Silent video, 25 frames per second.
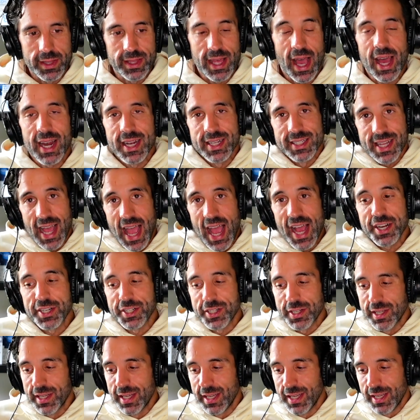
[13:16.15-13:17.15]
That is
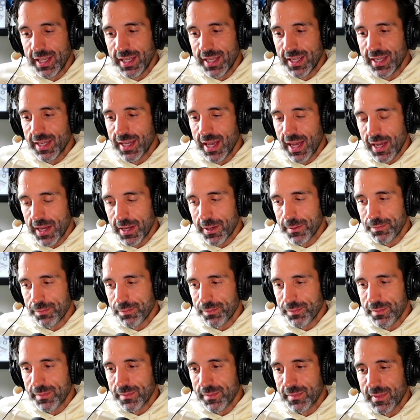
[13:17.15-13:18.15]
actually,
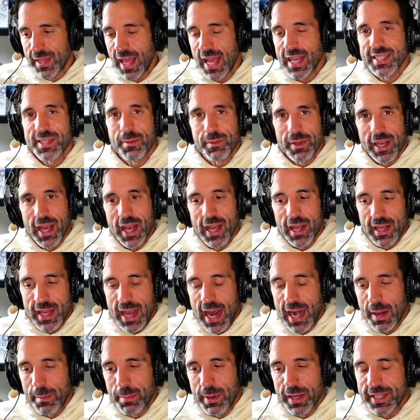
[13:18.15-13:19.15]
um, that's something I
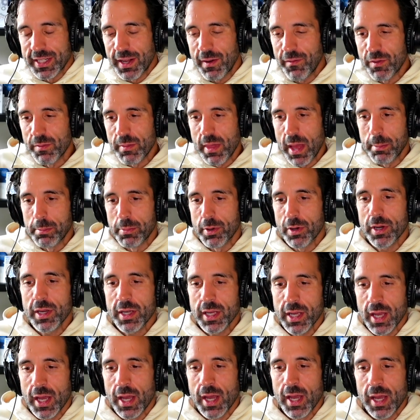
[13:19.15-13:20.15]
kind of picked up from that book,